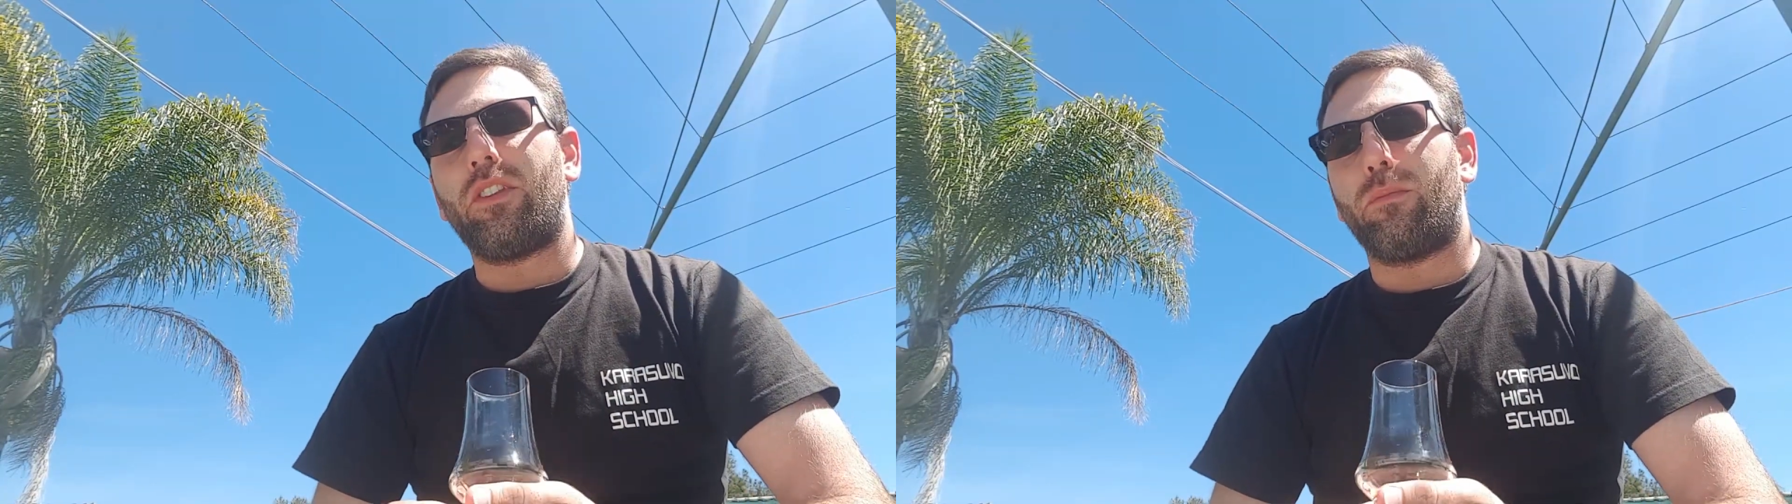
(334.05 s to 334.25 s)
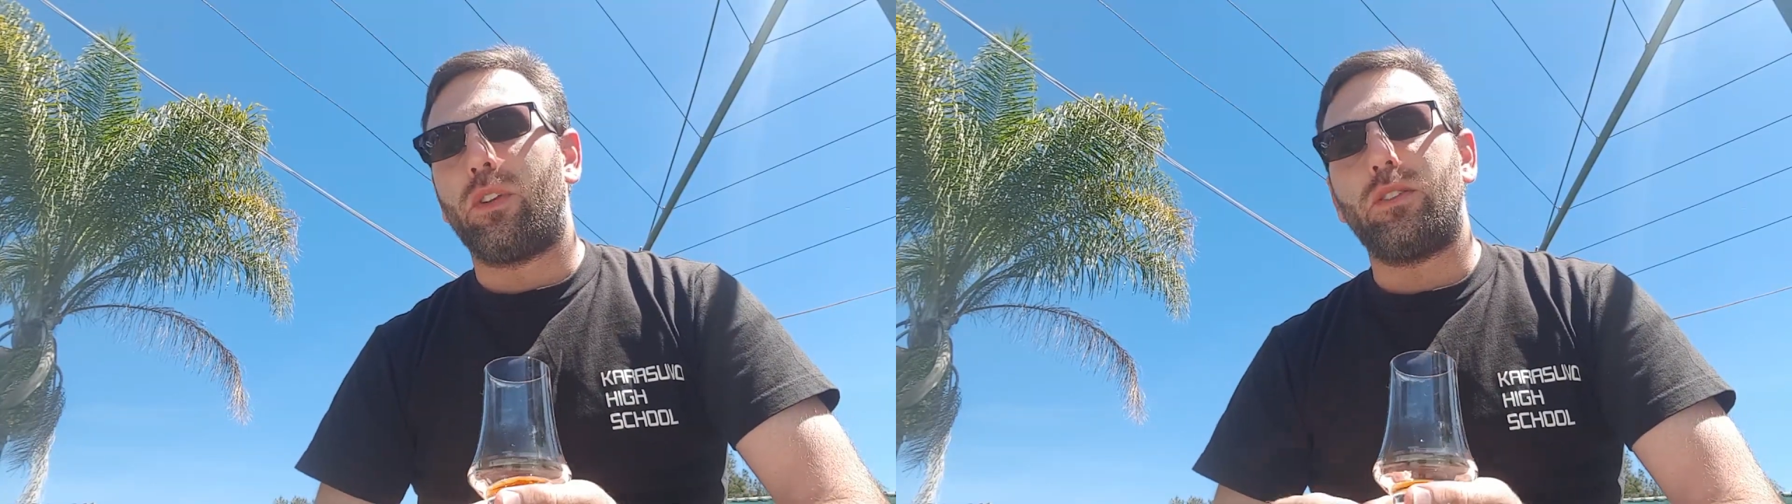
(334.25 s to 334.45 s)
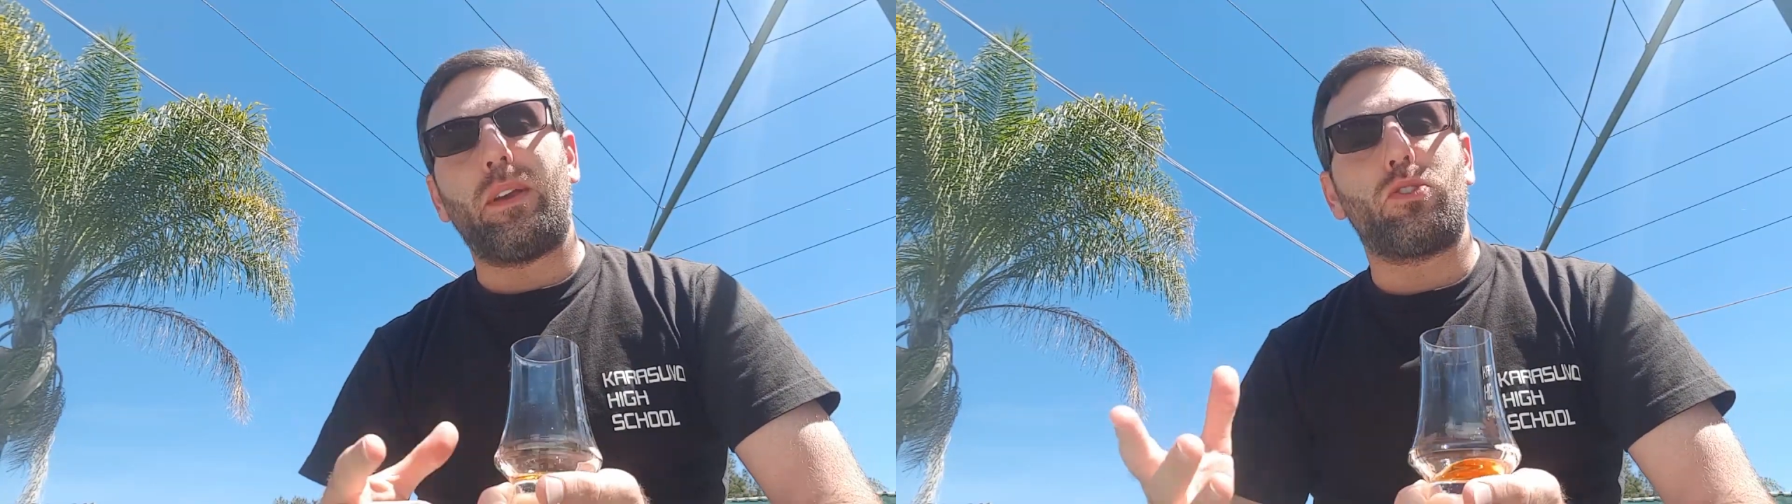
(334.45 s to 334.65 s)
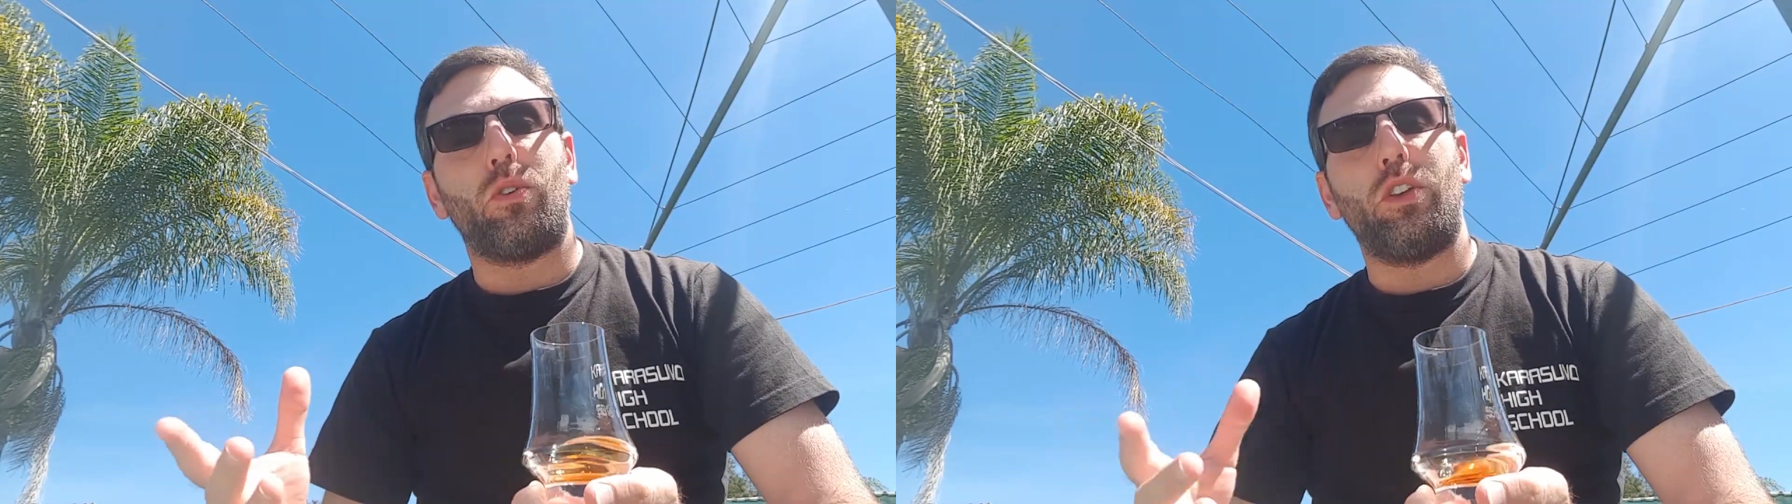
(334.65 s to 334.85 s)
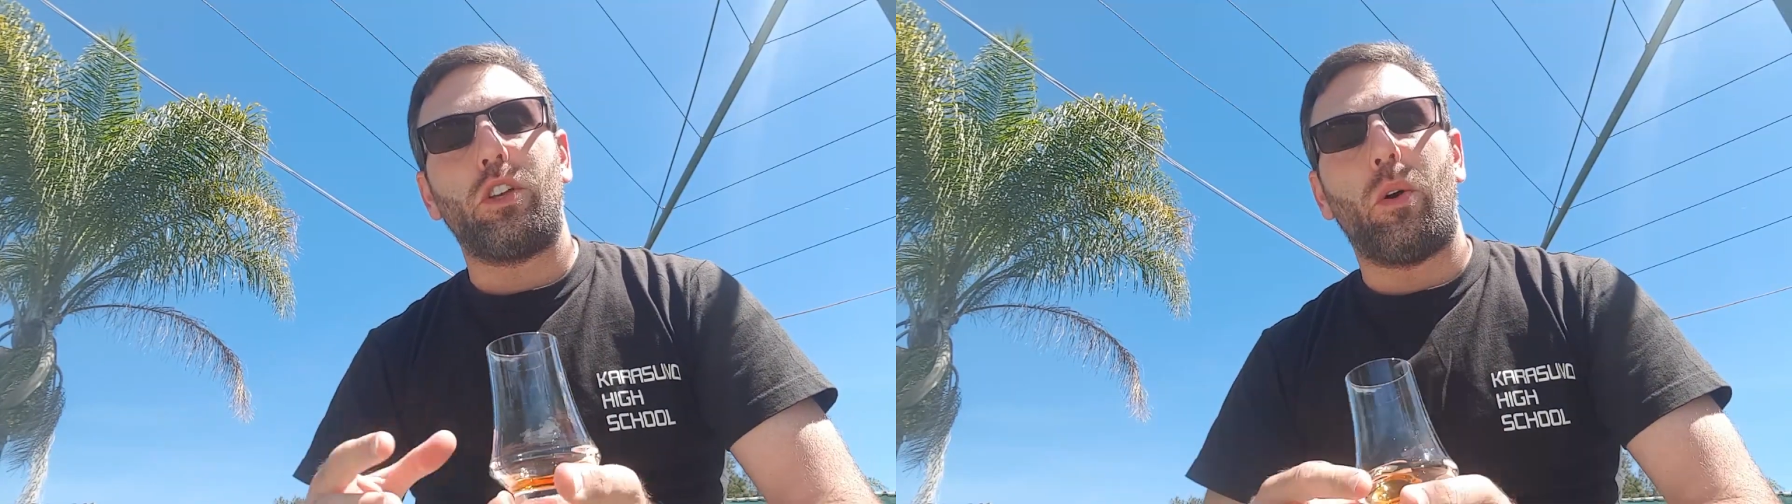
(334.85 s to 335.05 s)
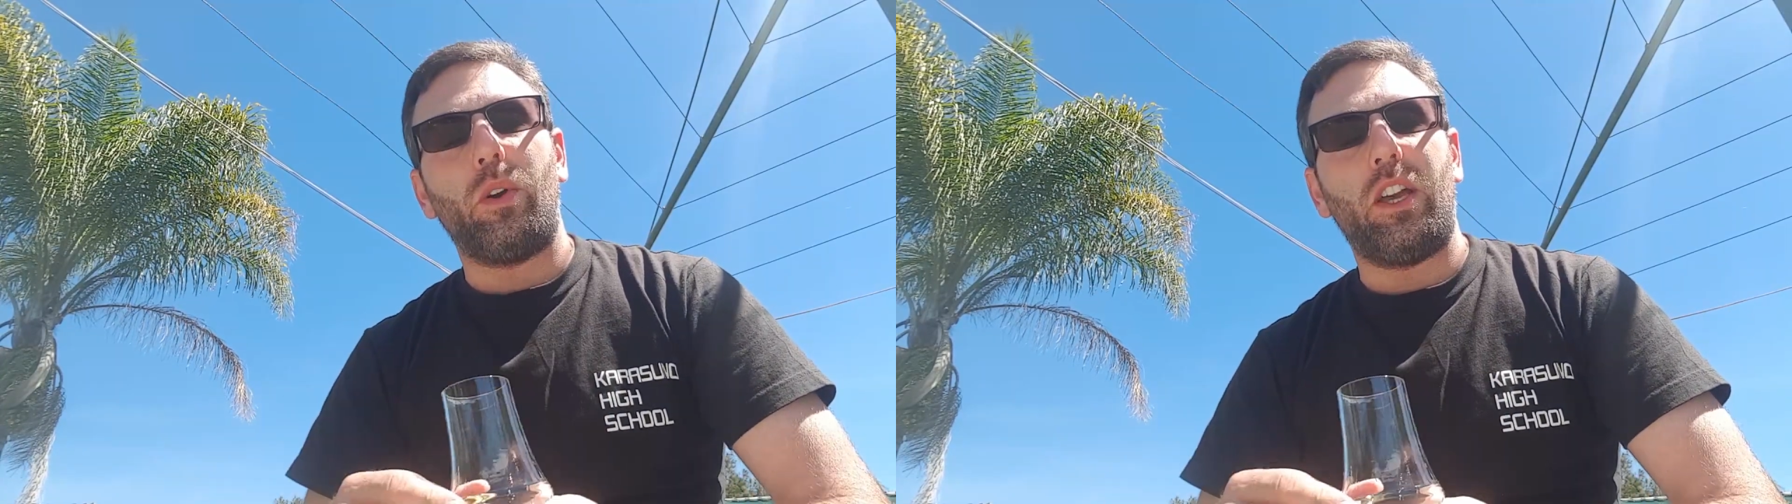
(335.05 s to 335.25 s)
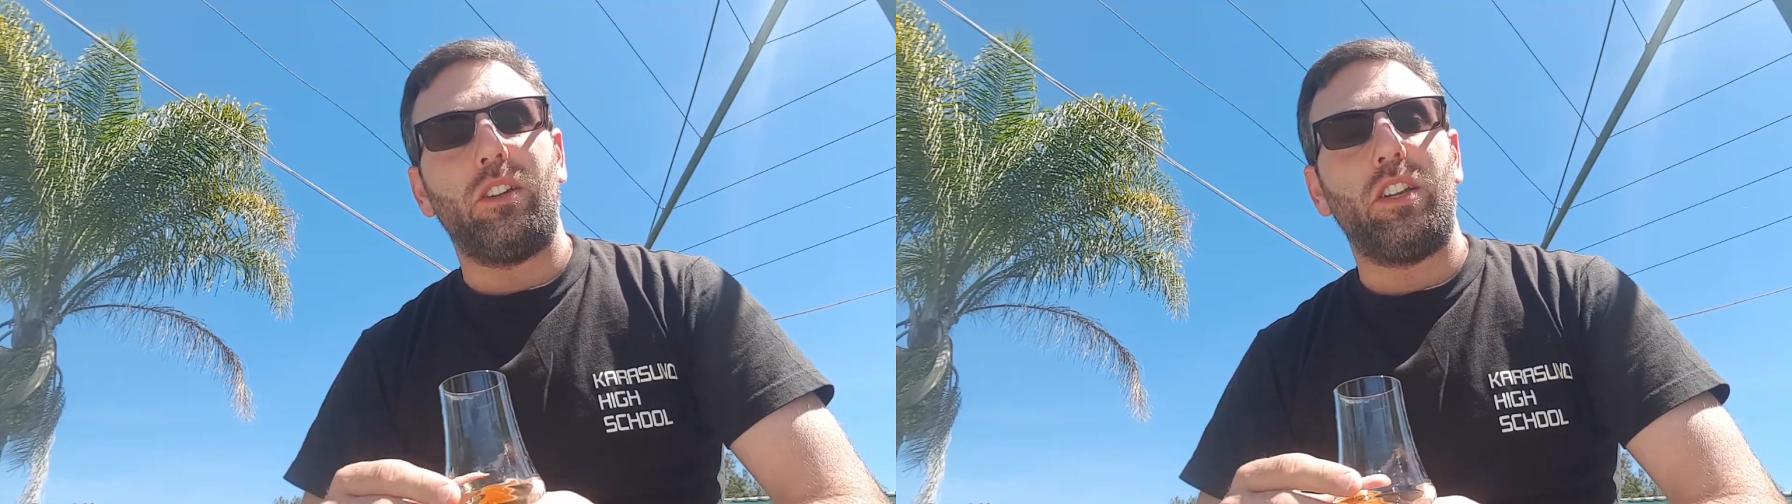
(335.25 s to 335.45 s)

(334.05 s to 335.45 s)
then please make sure you go ahead and